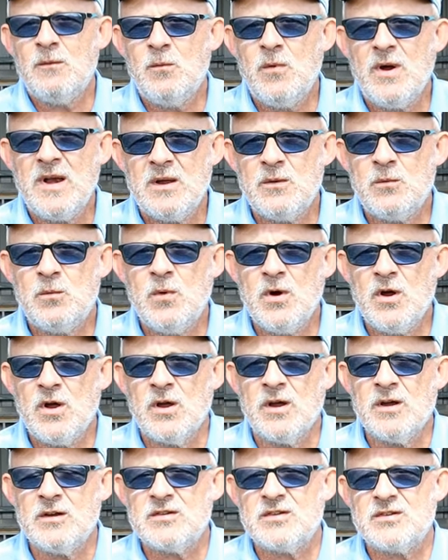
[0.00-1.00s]
When it
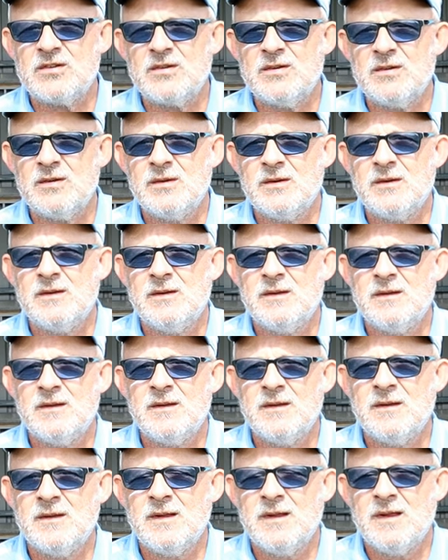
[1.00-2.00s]
works,
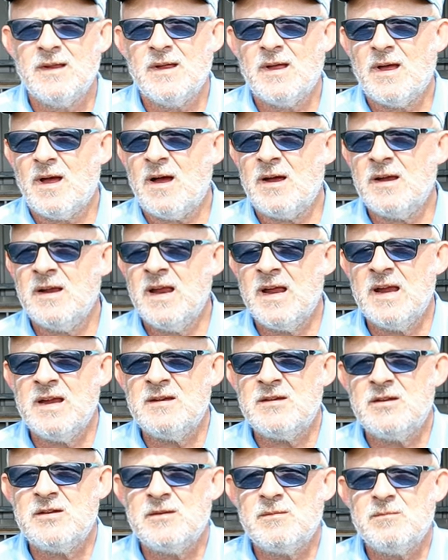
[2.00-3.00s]
I can
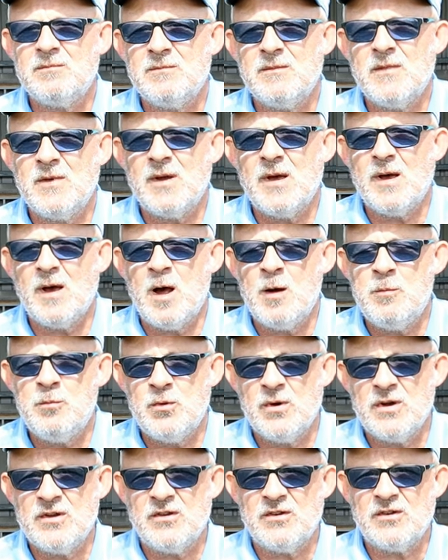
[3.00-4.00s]
hit
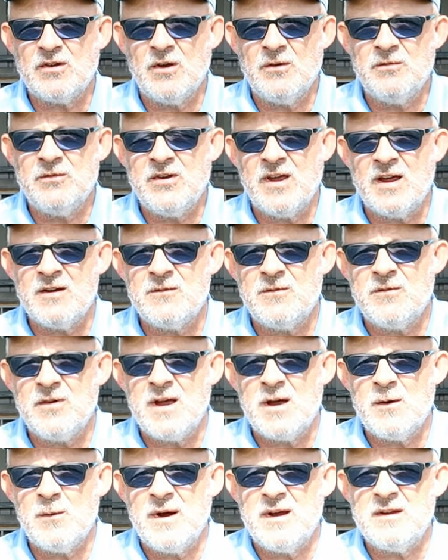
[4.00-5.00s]
upwards of 10
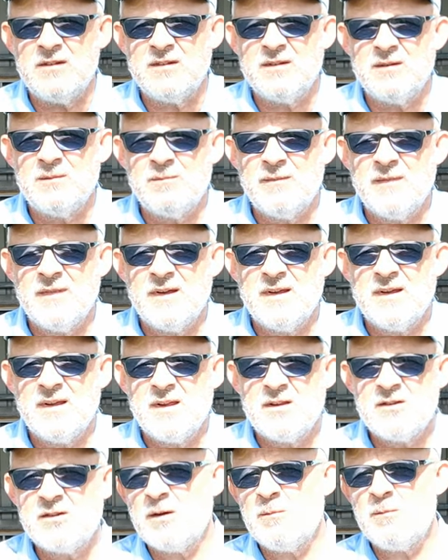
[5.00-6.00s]
fairways,
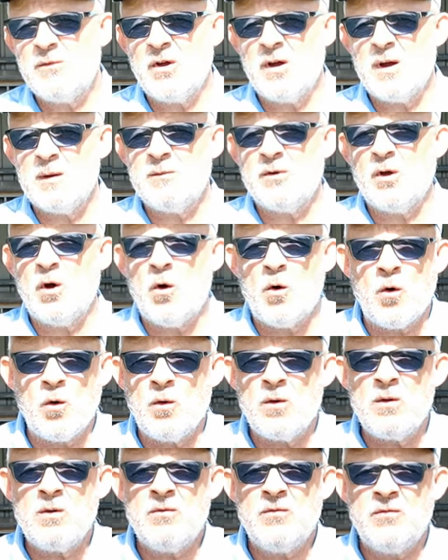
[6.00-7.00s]
sometimes
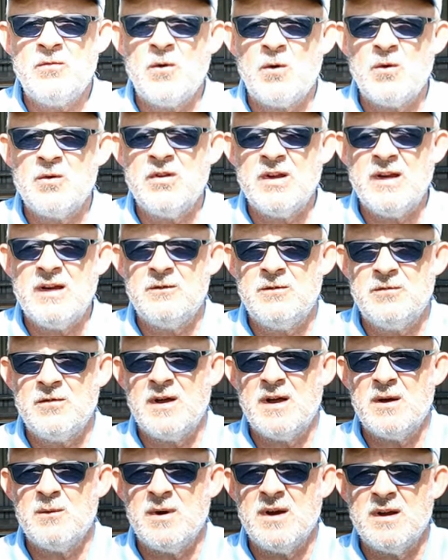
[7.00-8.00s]
all 14
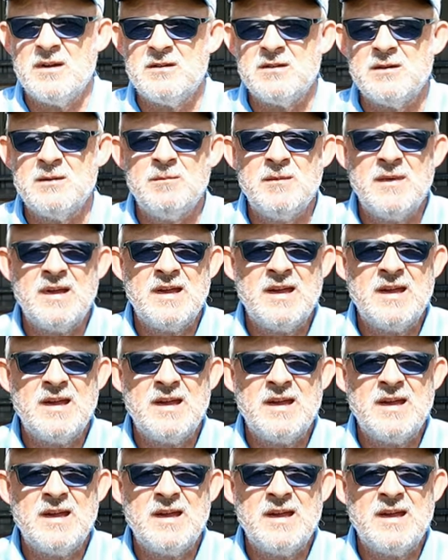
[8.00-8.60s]
fairways.